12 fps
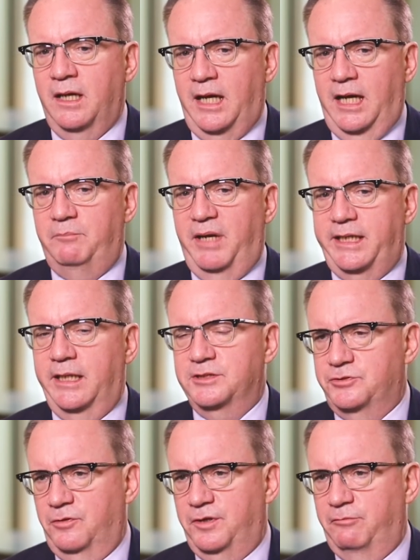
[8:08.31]
and making
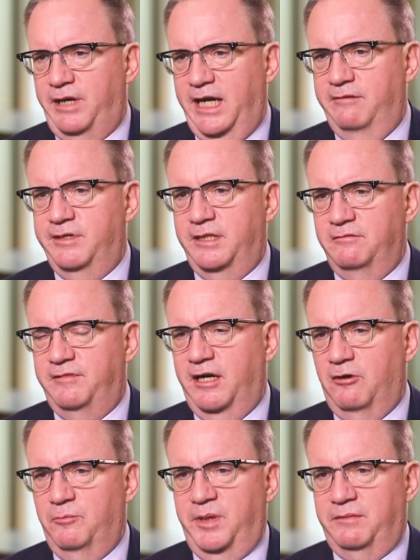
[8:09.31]
sure that we have an
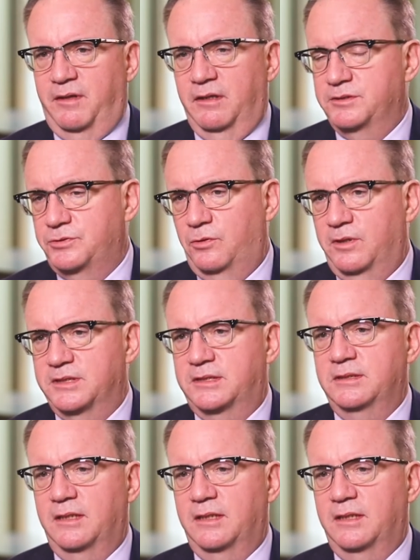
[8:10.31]
environment that assures